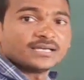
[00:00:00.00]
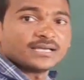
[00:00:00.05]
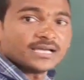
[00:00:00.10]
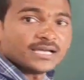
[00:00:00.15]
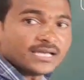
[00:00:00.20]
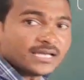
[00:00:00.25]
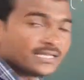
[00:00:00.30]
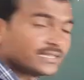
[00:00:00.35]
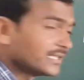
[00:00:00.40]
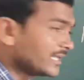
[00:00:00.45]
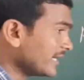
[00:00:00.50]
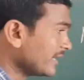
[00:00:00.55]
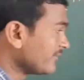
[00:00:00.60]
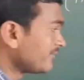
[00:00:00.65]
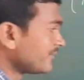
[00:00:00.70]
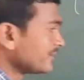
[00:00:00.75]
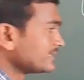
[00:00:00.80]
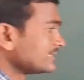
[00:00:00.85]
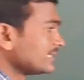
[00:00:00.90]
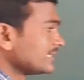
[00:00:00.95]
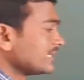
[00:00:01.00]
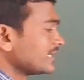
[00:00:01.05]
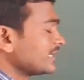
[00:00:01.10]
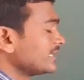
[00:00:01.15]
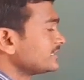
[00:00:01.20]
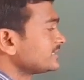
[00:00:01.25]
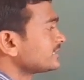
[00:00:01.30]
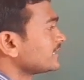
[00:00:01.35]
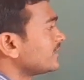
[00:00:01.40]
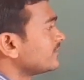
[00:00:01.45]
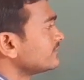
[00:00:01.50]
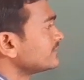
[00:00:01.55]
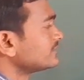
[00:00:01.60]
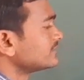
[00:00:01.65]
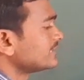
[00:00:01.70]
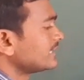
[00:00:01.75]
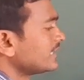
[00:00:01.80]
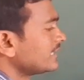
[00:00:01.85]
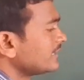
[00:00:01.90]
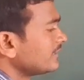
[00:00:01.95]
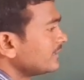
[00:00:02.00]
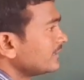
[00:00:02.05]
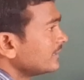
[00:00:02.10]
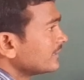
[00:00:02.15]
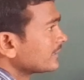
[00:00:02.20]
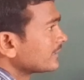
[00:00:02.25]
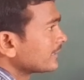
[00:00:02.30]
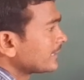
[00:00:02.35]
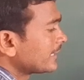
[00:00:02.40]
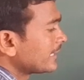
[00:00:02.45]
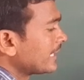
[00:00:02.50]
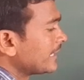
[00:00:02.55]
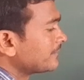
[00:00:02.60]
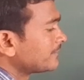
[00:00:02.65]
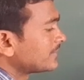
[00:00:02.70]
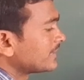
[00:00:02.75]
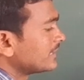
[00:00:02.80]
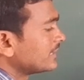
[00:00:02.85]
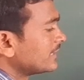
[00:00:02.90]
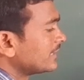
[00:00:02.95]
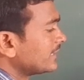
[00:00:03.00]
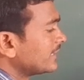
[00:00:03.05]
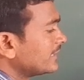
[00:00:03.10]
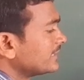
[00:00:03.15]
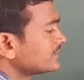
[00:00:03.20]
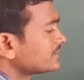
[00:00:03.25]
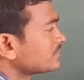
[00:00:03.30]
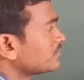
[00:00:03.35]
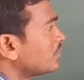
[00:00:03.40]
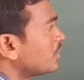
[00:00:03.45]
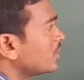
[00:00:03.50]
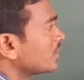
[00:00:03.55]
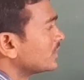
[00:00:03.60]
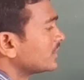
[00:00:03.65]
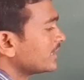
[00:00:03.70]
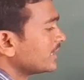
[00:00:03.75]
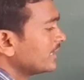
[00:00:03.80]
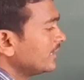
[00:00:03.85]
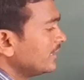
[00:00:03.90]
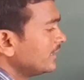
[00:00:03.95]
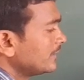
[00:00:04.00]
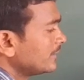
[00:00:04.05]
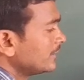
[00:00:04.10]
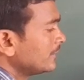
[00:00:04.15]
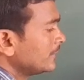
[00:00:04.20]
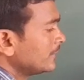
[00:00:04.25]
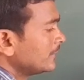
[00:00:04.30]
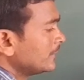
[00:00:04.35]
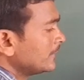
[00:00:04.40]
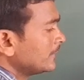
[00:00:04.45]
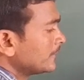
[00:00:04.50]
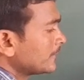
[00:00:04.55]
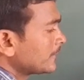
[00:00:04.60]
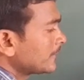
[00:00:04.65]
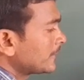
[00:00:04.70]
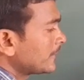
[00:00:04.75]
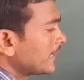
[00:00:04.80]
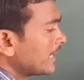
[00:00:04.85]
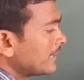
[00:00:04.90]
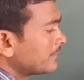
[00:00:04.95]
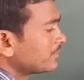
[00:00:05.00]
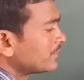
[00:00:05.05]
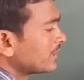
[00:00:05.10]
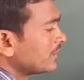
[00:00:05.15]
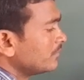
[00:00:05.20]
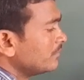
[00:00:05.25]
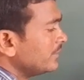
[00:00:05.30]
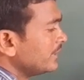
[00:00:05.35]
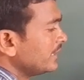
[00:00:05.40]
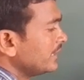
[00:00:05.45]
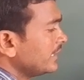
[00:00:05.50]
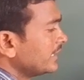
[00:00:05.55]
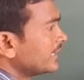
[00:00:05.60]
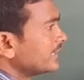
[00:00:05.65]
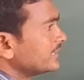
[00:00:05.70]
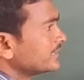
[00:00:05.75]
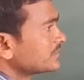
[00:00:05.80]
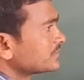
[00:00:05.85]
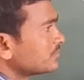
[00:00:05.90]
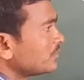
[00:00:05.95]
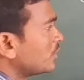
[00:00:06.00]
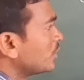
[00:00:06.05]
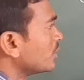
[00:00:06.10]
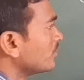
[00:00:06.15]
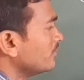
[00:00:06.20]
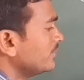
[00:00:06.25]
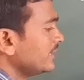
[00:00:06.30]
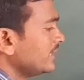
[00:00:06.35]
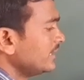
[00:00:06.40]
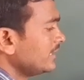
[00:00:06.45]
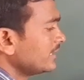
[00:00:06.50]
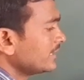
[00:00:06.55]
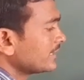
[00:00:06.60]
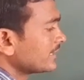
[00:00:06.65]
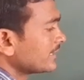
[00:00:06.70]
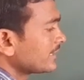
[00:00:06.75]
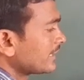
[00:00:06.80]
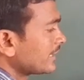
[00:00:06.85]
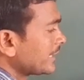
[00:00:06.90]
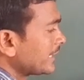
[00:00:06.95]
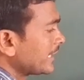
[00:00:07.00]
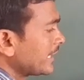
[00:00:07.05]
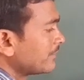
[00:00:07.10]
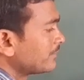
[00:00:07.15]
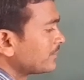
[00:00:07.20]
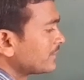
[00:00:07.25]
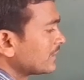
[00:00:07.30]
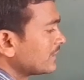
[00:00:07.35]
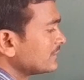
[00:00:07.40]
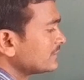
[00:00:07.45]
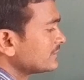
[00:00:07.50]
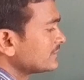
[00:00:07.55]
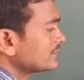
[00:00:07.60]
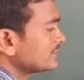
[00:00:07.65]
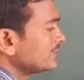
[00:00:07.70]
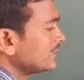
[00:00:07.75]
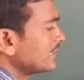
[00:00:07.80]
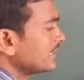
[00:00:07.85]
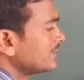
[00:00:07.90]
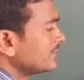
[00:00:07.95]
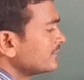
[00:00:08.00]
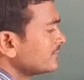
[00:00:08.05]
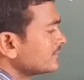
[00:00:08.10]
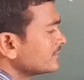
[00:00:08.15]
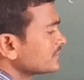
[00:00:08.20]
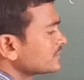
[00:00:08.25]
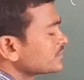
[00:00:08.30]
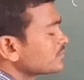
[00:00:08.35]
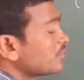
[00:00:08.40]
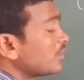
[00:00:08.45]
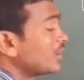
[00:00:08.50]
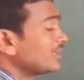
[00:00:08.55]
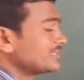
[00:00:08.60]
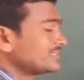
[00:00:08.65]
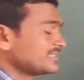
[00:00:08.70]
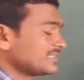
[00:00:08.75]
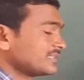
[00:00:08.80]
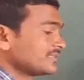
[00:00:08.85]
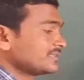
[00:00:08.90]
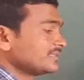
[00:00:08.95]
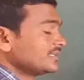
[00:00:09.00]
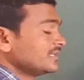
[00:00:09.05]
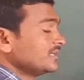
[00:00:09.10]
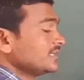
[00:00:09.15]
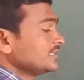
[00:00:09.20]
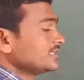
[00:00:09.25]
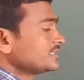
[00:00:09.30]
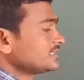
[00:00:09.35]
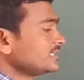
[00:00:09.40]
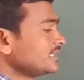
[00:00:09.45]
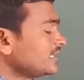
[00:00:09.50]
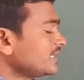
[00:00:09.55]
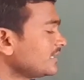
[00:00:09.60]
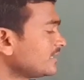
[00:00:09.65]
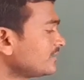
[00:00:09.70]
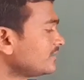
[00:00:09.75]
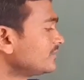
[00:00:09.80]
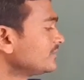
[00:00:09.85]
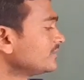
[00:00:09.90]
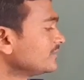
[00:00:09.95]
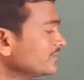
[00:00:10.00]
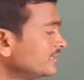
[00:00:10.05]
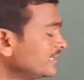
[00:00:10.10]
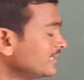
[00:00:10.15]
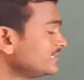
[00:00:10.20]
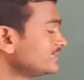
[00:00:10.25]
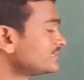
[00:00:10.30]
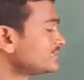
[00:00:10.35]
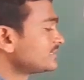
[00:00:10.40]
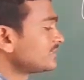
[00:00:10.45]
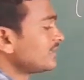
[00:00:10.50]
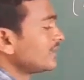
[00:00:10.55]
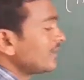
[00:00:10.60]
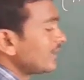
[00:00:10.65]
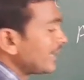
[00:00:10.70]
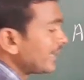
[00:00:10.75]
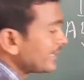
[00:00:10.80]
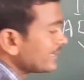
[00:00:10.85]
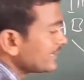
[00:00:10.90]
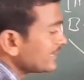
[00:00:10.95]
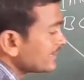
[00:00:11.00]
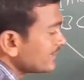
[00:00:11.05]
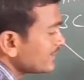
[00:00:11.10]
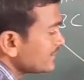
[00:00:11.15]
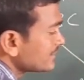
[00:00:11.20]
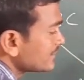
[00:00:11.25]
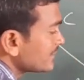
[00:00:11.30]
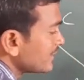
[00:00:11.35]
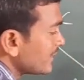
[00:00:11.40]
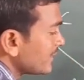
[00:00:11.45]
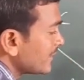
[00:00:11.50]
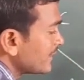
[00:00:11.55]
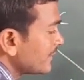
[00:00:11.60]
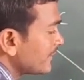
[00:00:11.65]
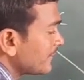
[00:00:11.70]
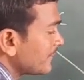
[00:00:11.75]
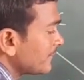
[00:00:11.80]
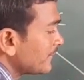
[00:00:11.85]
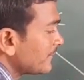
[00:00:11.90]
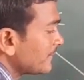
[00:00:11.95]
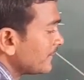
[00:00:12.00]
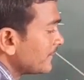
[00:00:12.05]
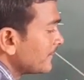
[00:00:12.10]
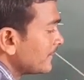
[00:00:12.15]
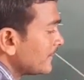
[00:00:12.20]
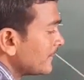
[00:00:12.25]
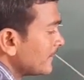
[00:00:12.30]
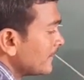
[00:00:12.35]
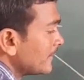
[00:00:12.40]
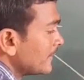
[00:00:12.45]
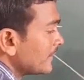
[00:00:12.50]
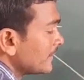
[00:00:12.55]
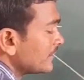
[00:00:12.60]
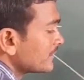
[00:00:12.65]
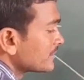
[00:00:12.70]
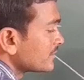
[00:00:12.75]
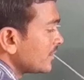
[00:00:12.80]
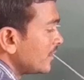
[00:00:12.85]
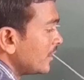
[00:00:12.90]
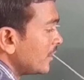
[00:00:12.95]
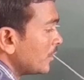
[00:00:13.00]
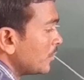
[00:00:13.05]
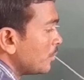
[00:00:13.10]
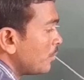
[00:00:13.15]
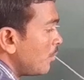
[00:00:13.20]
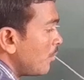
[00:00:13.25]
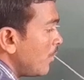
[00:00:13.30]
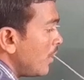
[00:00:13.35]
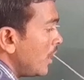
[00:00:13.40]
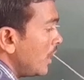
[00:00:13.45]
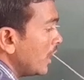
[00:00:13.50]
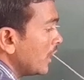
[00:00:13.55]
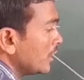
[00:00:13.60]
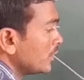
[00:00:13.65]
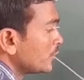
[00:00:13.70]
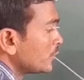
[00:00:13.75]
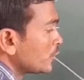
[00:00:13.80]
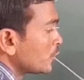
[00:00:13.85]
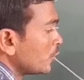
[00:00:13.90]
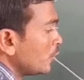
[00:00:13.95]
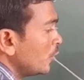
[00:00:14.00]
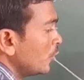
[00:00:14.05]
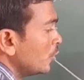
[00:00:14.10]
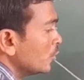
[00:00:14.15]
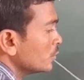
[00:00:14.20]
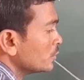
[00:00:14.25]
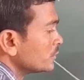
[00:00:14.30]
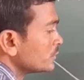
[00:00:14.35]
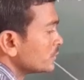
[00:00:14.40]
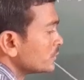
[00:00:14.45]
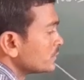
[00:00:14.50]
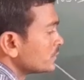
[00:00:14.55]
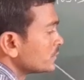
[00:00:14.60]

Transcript: In the F1 generation, how is there? Capital A, small a, capital B and small b, capital C and small c. See here, this like that is here is called maltose